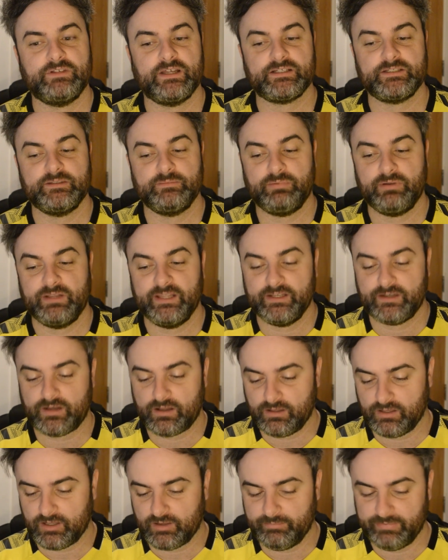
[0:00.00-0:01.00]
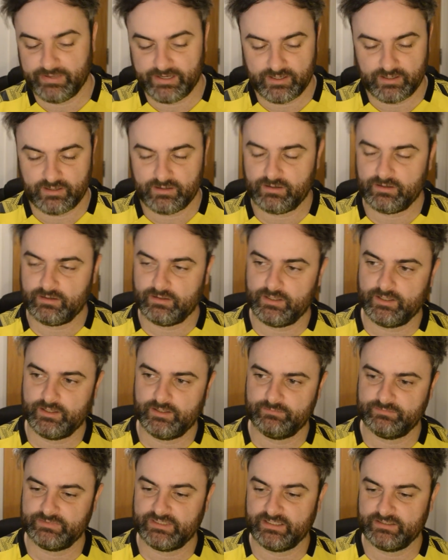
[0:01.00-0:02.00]
actually played a lot better
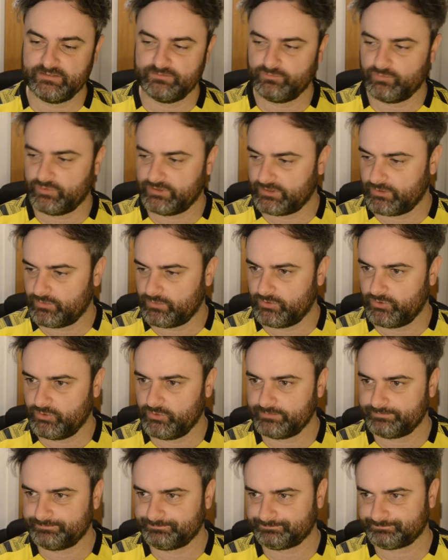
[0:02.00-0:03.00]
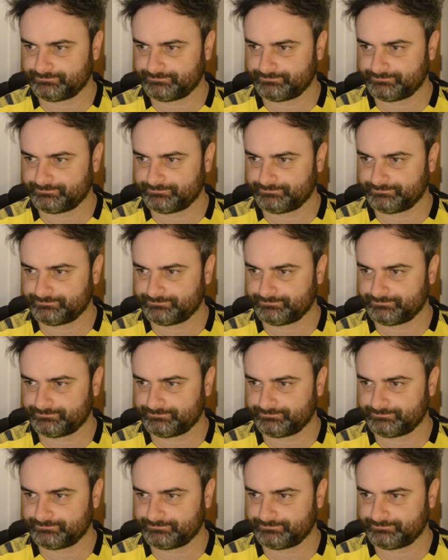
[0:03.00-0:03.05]
than what they were doing.